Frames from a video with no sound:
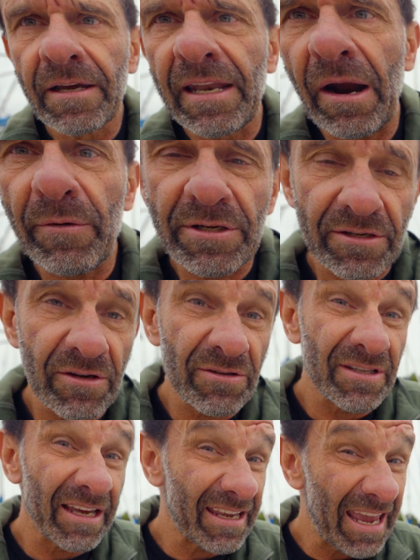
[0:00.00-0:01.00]
Now we're just
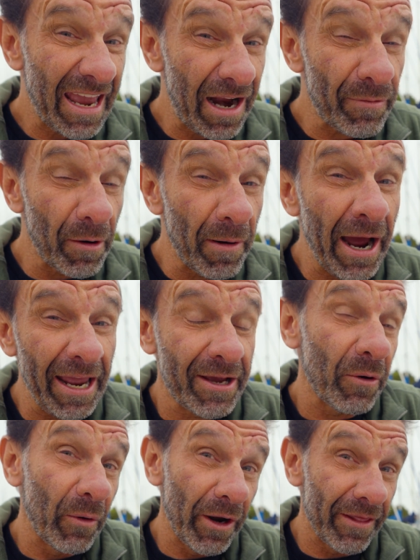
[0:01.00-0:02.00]
using the camera
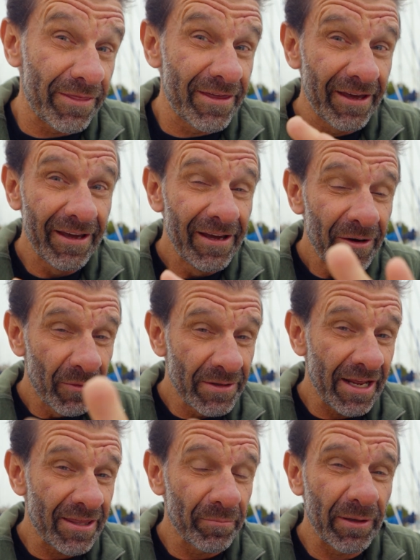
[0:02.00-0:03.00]
mic with
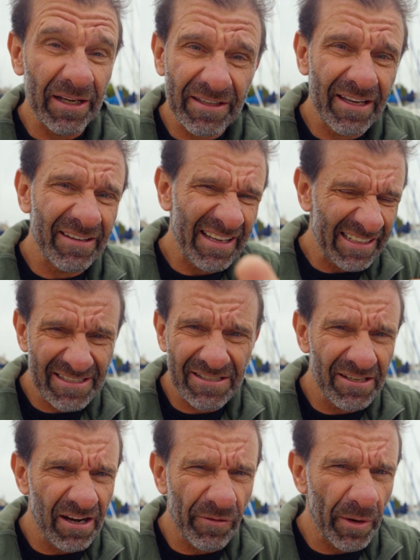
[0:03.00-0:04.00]
nothing plugged in.
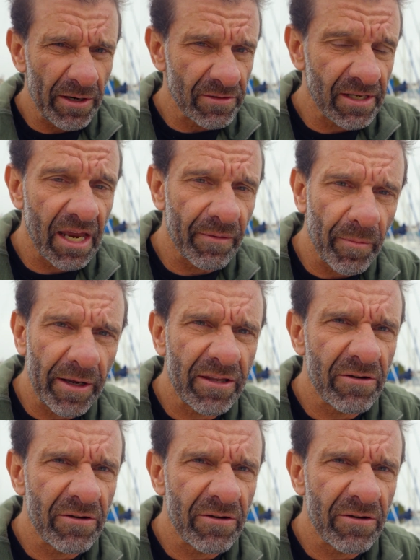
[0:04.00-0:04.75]
That's, you never wanna use a camera mic.